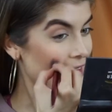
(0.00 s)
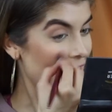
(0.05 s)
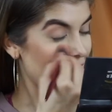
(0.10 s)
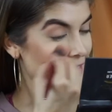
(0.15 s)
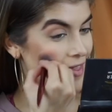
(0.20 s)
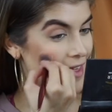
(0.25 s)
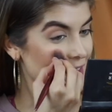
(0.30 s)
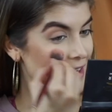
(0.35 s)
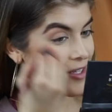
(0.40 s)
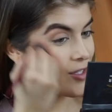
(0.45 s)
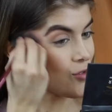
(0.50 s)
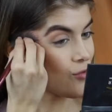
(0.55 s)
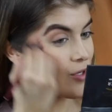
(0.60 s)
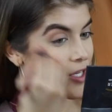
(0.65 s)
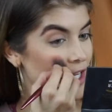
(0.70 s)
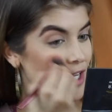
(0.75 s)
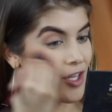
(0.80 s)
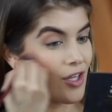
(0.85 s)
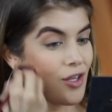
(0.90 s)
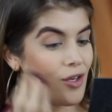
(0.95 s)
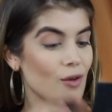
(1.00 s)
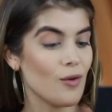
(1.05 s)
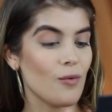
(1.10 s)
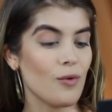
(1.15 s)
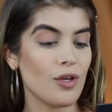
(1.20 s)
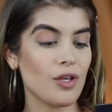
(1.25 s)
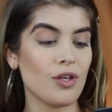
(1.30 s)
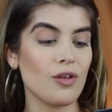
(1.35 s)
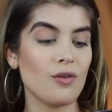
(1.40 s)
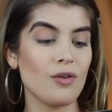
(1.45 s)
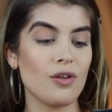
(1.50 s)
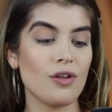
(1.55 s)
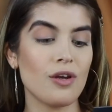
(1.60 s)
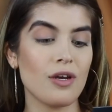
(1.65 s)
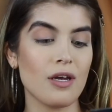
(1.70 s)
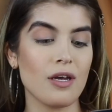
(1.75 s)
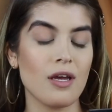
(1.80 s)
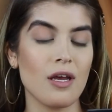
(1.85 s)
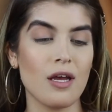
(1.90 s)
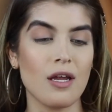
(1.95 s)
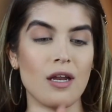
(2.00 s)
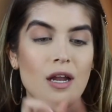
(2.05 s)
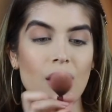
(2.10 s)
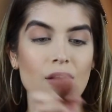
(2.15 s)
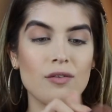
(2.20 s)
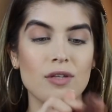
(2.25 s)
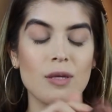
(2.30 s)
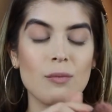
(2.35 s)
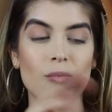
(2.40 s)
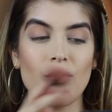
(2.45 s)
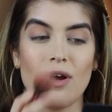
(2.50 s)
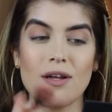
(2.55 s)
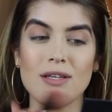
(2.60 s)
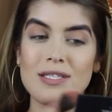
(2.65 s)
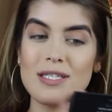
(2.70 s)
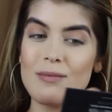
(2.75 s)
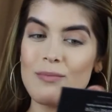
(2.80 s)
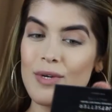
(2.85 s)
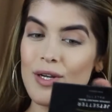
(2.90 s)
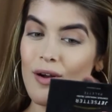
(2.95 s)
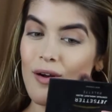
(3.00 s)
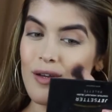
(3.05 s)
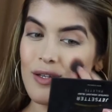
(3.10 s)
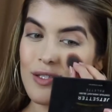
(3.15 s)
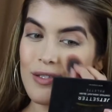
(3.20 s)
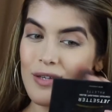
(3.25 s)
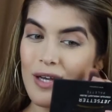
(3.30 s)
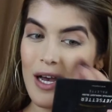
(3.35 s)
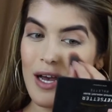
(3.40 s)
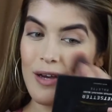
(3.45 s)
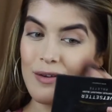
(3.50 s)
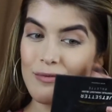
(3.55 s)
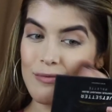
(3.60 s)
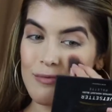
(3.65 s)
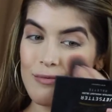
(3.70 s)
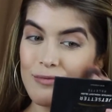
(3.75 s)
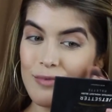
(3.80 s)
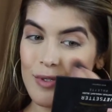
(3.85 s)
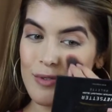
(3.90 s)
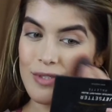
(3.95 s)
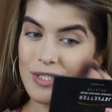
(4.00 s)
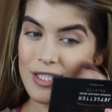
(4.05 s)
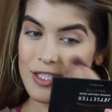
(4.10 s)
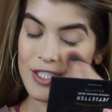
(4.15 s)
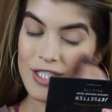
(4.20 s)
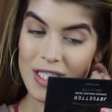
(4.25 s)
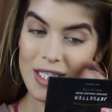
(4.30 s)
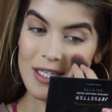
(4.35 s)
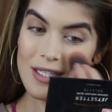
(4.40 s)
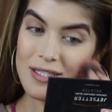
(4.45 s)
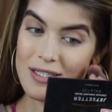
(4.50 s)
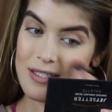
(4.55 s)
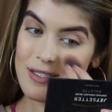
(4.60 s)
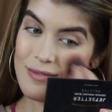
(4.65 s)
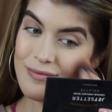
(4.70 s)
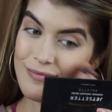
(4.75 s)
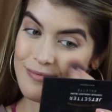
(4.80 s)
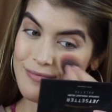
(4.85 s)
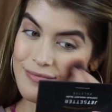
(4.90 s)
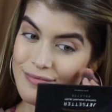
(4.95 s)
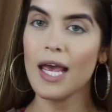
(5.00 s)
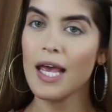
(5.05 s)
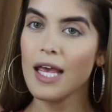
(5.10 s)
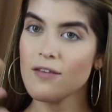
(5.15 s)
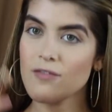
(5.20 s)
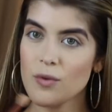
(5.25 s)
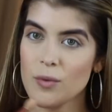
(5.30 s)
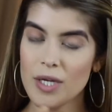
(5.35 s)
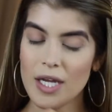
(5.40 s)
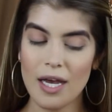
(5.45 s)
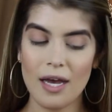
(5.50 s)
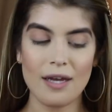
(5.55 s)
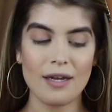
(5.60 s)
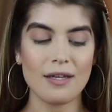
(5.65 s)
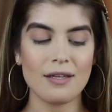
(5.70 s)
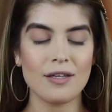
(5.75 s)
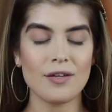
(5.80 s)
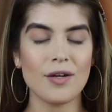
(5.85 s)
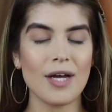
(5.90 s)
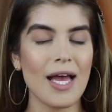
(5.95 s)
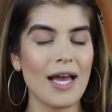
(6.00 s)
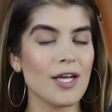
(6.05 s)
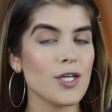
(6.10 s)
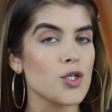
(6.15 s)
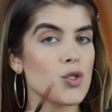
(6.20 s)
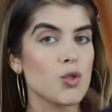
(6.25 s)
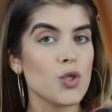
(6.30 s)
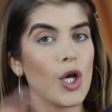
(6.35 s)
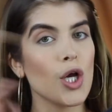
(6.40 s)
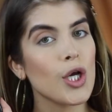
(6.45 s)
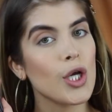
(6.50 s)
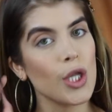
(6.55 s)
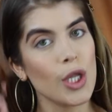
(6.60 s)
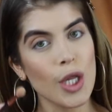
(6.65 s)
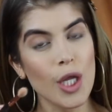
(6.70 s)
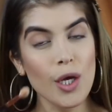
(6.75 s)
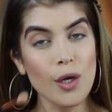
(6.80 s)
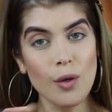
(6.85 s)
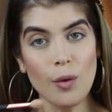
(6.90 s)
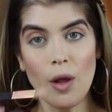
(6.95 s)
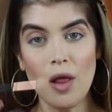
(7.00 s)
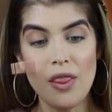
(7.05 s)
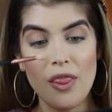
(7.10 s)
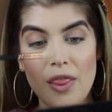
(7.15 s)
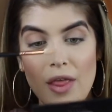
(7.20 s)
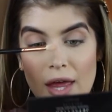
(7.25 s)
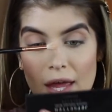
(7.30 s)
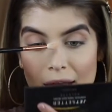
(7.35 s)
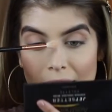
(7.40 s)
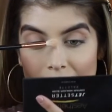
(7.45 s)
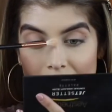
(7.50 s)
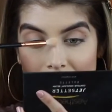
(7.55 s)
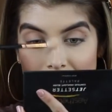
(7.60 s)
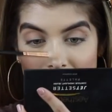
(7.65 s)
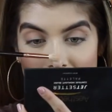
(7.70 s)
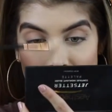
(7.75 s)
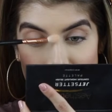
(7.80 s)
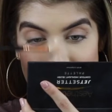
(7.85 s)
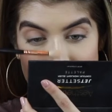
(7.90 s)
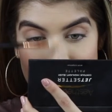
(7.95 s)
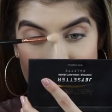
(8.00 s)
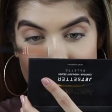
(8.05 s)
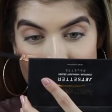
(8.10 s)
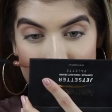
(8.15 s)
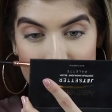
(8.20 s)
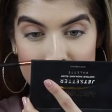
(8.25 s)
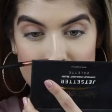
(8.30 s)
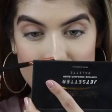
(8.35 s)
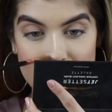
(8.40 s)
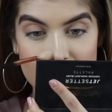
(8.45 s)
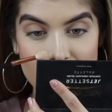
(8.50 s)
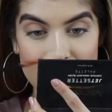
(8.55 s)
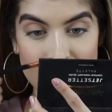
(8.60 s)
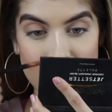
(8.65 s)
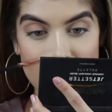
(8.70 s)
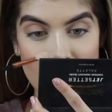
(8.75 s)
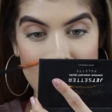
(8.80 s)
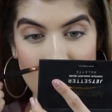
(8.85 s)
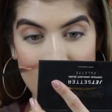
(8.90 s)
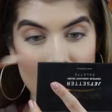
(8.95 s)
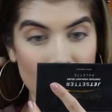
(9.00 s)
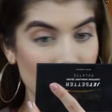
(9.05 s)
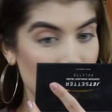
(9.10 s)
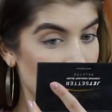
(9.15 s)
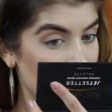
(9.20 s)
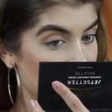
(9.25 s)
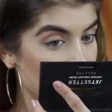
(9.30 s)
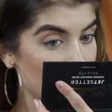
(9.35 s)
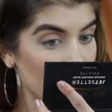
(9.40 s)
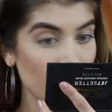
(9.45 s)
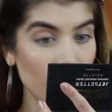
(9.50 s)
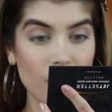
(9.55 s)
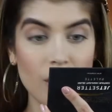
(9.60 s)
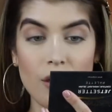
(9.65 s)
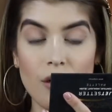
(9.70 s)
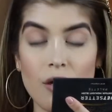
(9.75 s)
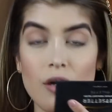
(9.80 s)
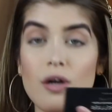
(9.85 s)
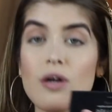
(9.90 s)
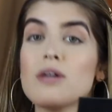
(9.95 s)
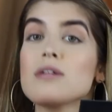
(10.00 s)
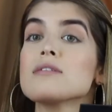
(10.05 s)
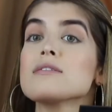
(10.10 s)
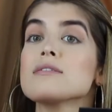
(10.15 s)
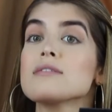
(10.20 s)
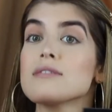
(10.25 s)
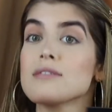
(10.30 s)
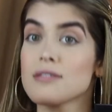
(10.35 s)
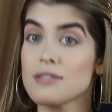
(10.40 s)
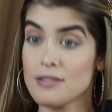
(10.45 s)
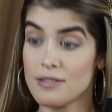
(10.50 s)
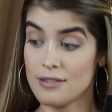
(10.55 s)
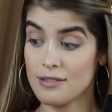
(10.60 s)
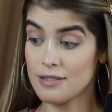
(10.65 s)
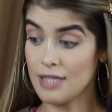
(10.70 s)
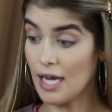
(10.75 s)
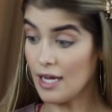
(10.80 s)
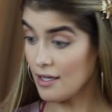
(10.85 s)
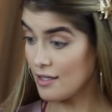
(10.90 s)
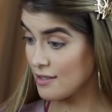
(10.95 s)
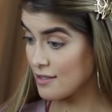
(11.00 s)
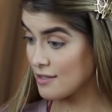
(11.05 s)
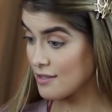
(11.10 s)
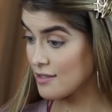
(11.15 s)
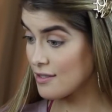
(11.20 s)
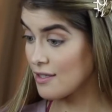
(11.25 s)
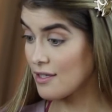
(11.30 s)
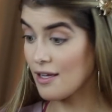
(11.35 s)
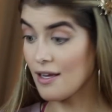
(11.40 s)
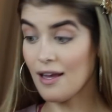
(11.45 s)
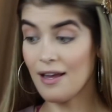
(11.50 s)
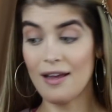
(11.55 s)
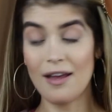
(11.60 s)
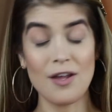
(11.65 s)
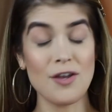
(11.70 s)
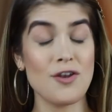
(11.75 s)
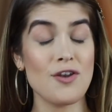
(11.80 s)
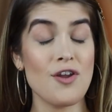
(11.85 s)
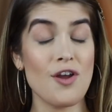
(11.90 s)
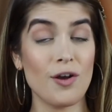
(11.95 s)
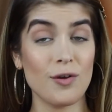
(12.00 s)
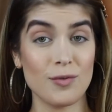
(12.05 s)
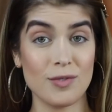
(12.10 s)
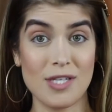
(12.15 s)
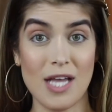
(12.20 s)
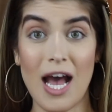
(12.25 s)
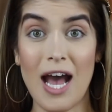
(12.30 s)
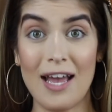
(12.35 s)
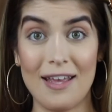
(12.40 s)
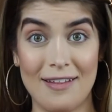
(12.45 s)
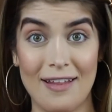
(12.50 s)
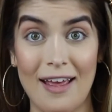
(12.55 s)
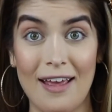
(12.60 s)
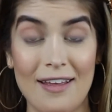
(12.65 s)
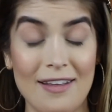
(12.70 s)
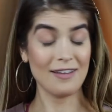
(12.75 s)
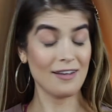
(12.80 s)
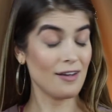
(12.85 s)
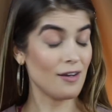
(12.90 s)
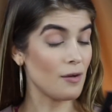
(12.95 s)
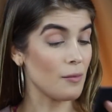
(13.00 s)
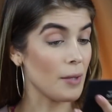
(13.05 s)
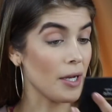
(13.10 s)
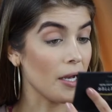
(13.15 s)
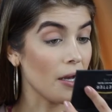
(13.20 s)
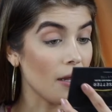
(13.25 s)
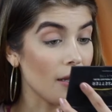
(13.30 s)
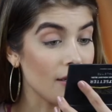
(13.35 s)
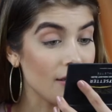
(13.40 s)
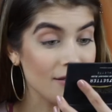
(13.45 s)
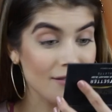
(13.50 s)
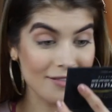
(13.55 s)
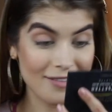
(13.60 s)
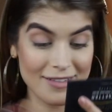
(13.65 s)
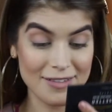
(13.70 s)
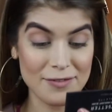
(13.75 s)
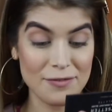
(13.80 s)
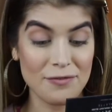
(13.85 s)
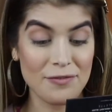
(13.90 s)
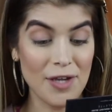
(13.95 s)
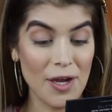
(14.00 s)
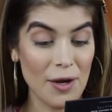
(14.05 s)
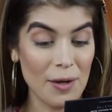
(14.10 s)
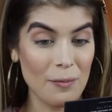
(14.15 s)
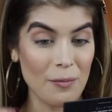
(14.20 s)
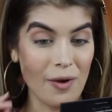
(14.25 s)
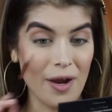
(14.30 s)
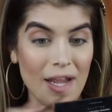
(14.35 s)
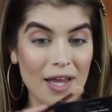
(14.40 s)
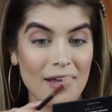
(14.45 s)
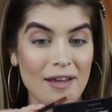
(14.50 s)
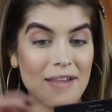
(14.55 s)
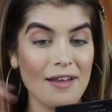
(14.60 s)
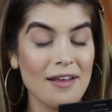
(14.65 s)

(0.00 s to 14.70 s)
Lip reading: I think it's really cute when you look not only bronzy but also have rosy cheeks. If you want to add a little extra glow, then now is the time to do that. Oh girl, that is a nose highlight. Oh my god, it's very bright.